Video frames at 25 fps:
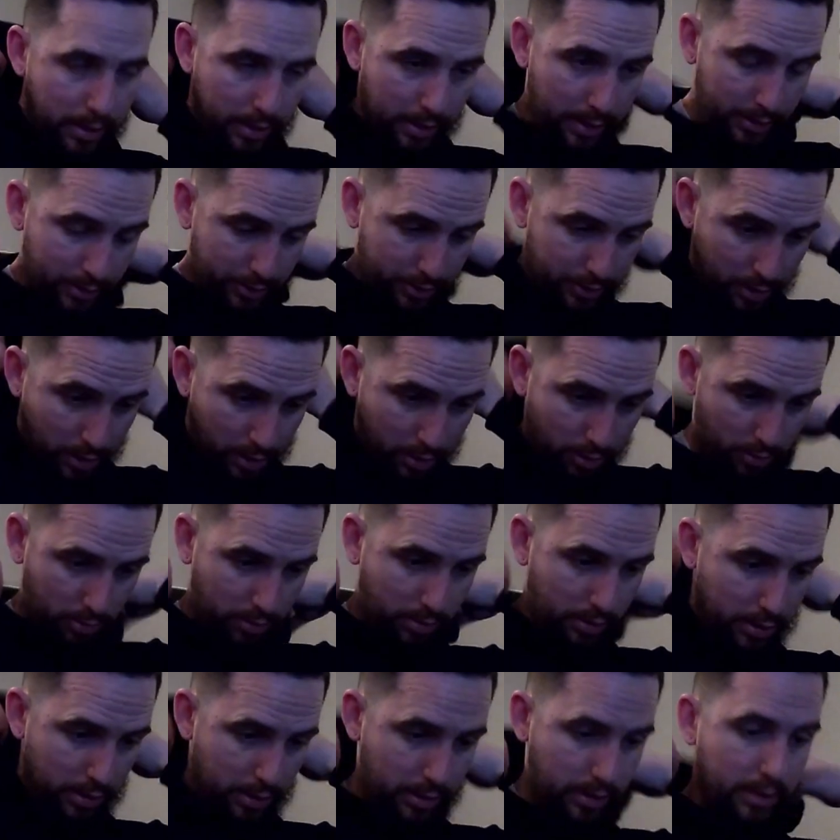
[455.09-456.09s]
And
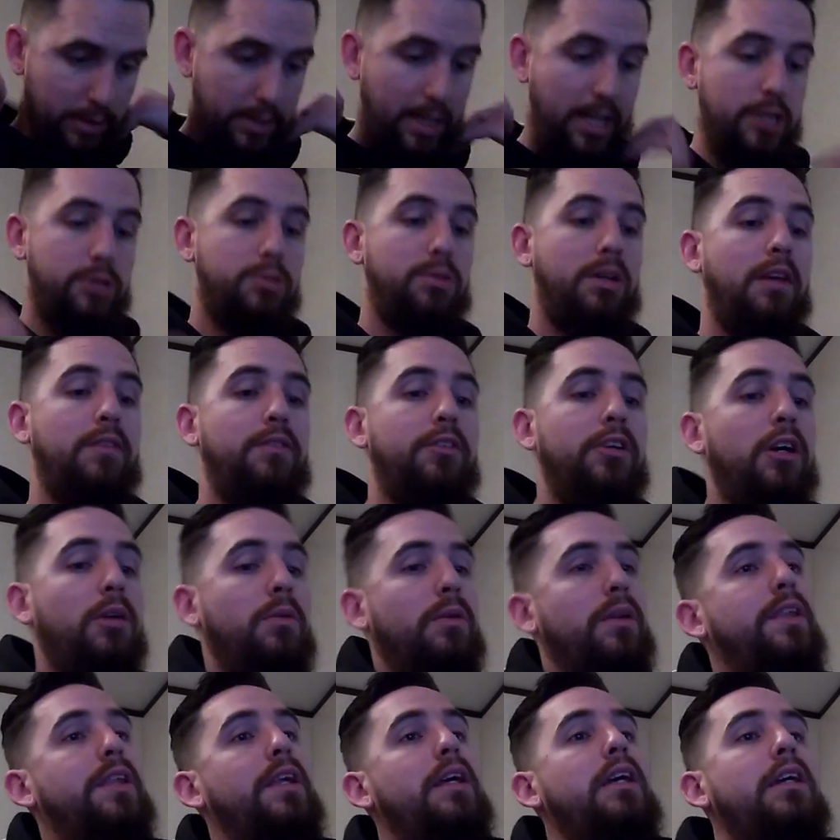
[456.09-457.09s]
so that's what I've done
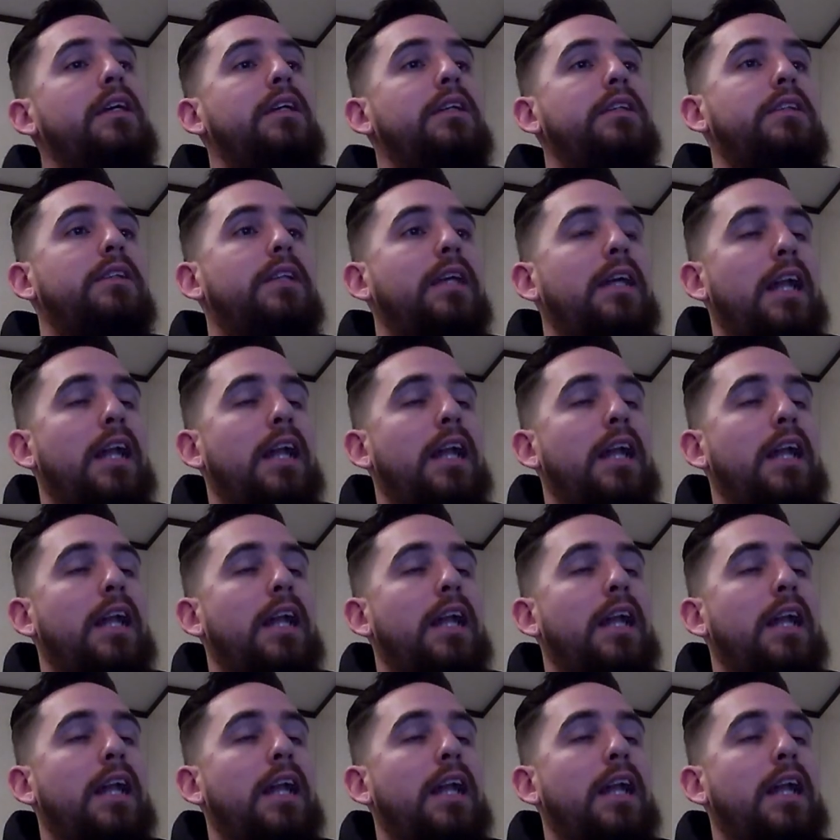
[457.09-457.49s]
with this.